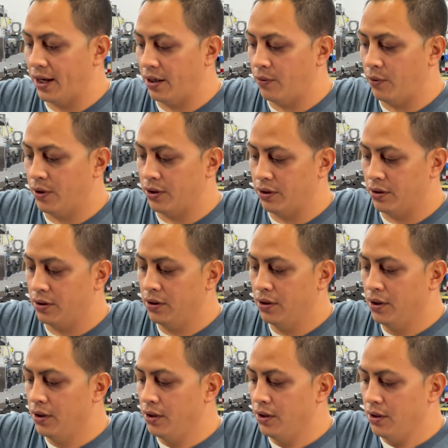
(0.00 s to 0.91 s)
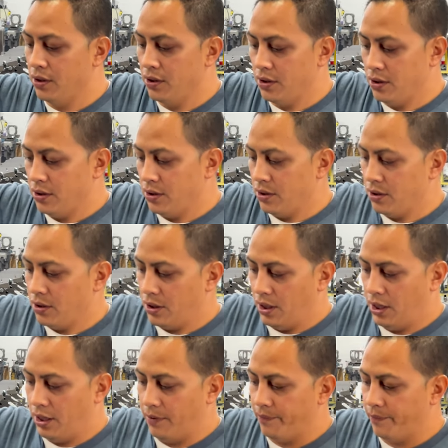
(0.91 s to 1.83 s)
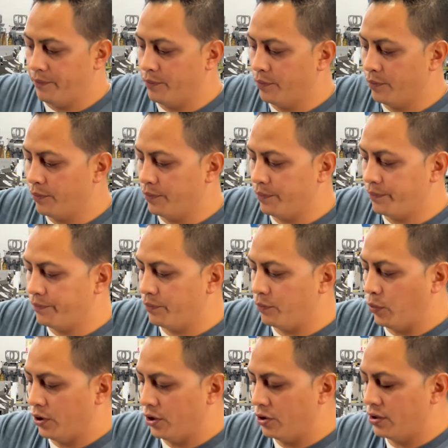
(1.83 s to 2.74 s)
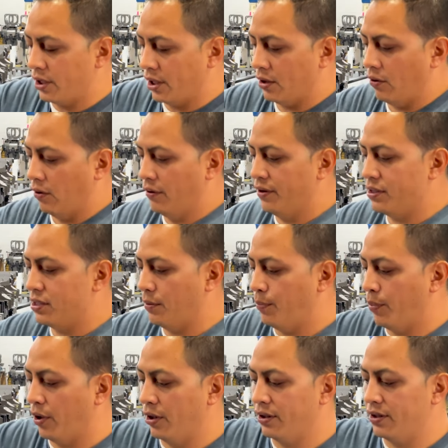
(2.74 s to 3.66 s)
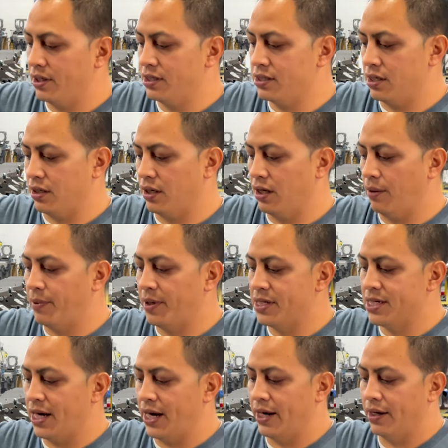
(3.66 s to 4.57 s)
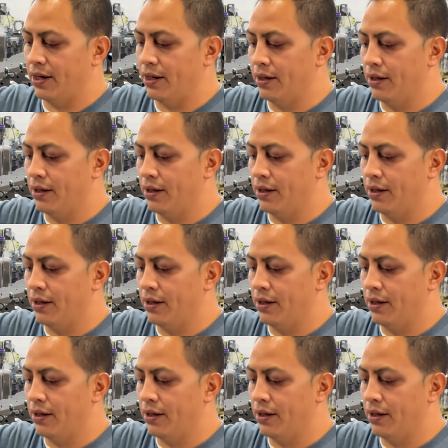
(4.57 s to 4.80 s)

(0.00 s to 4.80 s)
it, when you um, when you take all this apart, these are gonna be tight.